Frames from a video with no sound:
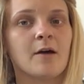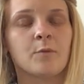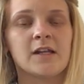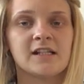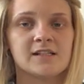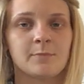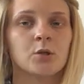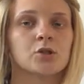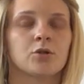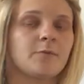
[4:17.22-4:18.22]
We need to
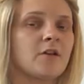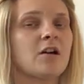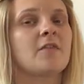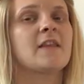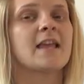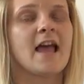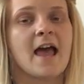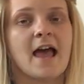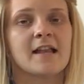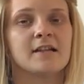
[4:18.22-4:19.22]
put something on the
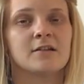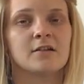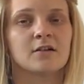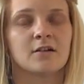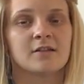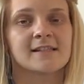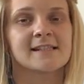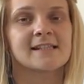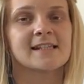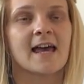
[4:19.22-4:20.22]
end.
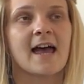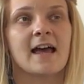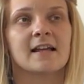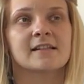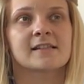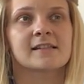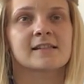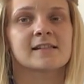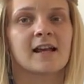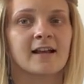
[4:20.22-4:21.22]

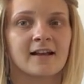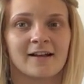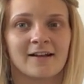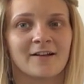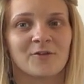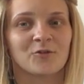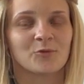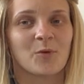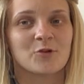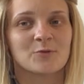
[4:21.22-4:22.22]
Stairs. So
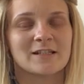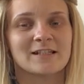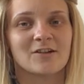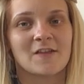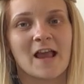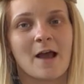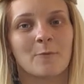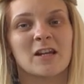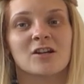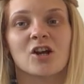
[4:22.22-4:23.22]
what do we need on the end?
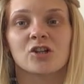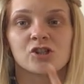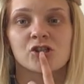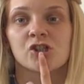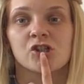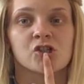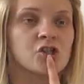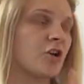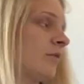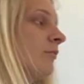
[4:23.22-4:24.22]
We need a S.
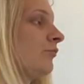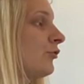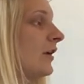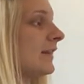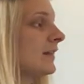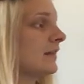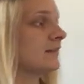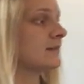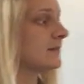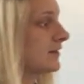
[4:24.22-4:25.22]

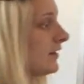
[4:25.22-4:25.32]
Brilliant.